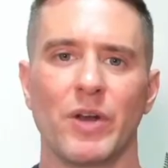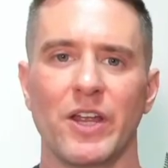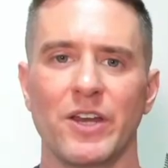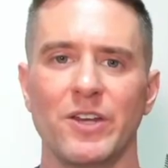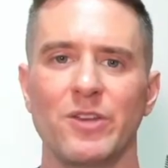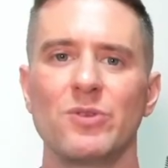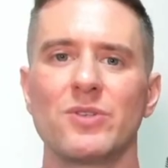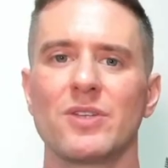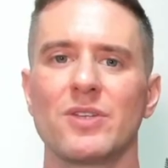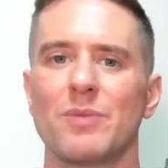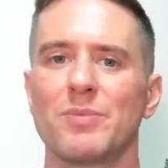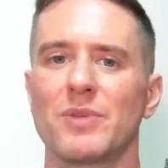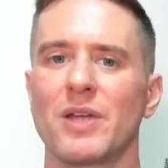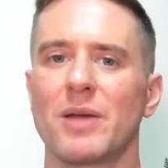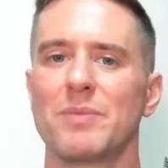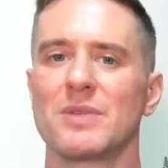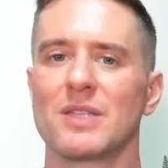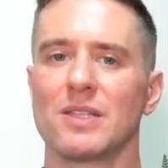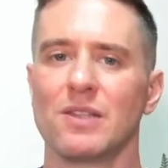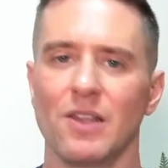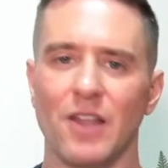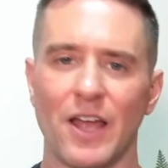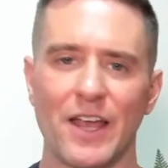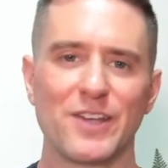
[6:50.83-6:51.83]
I do
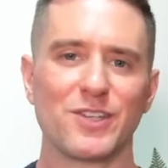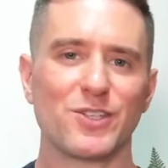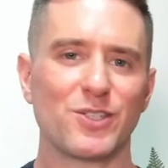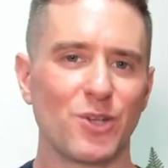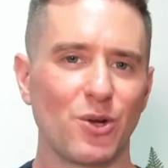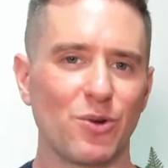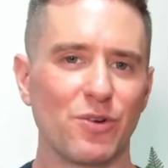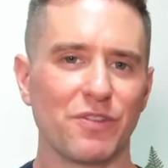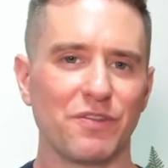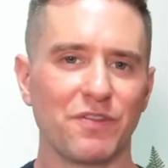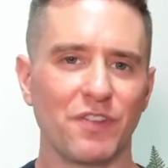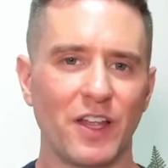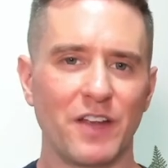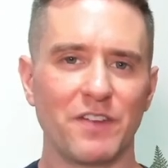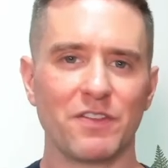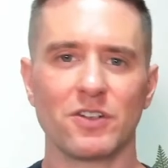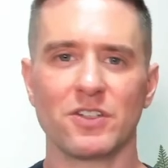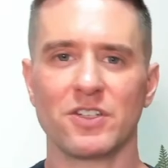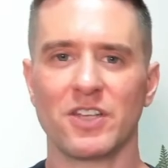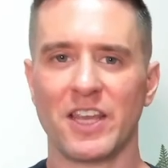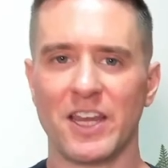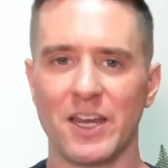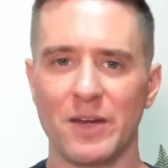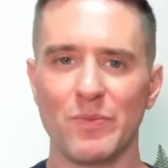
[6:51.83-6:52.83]
sometimes like soda
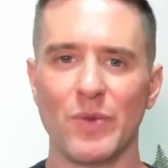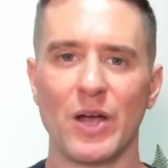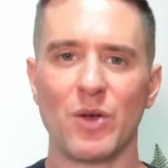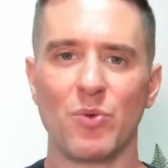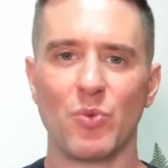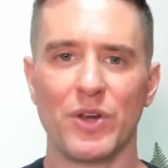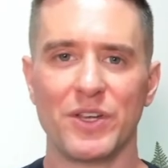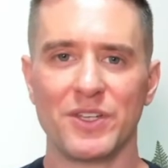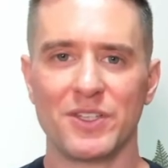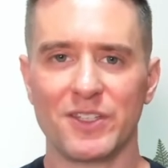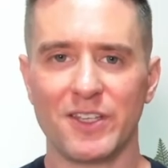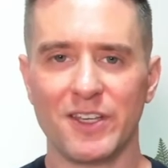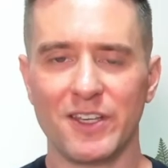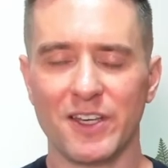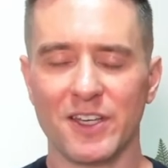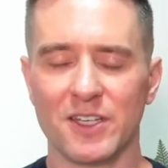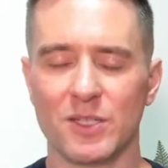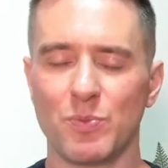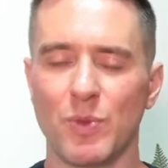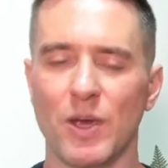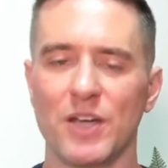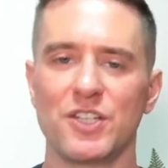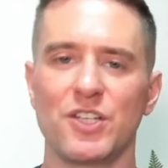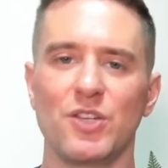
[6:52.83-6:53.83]
flavors in my whiskey,
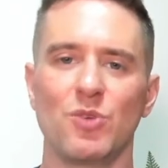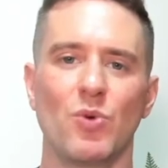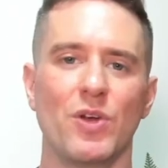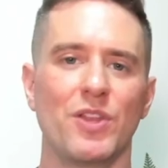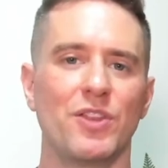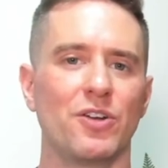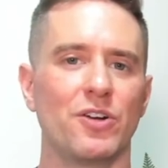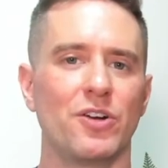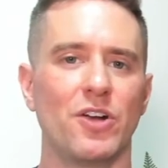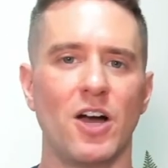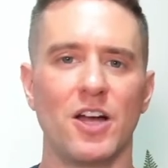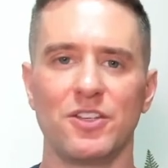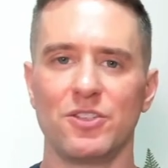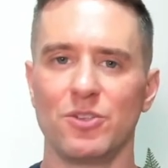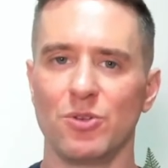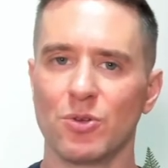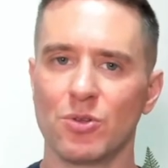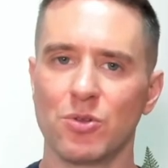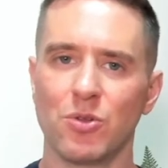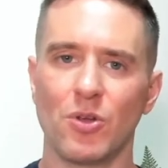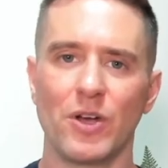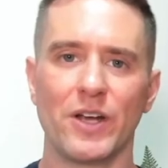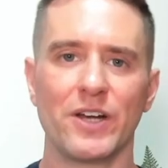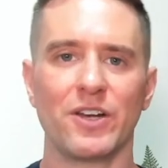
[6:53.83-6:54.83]
especially when they're not too
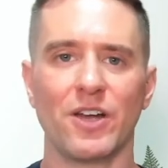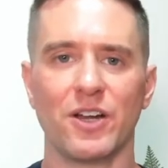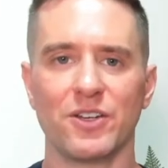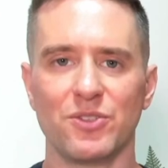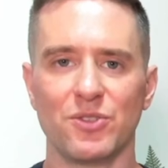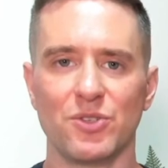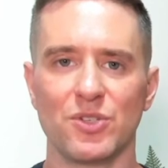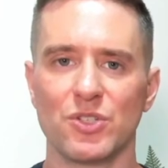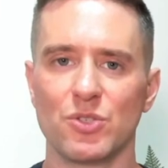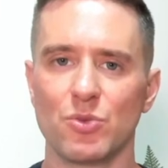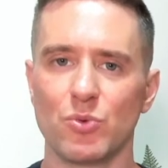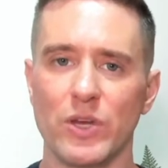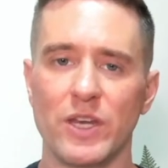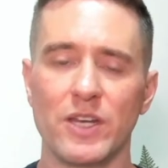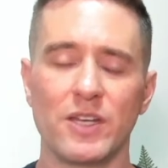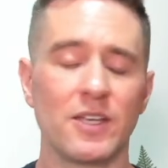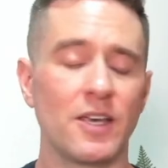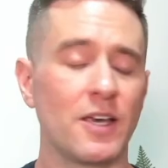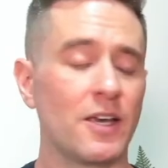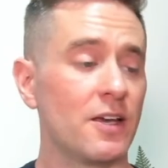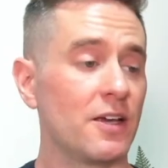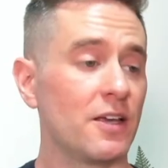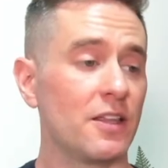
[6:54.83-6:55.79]
cloying, not too sweet.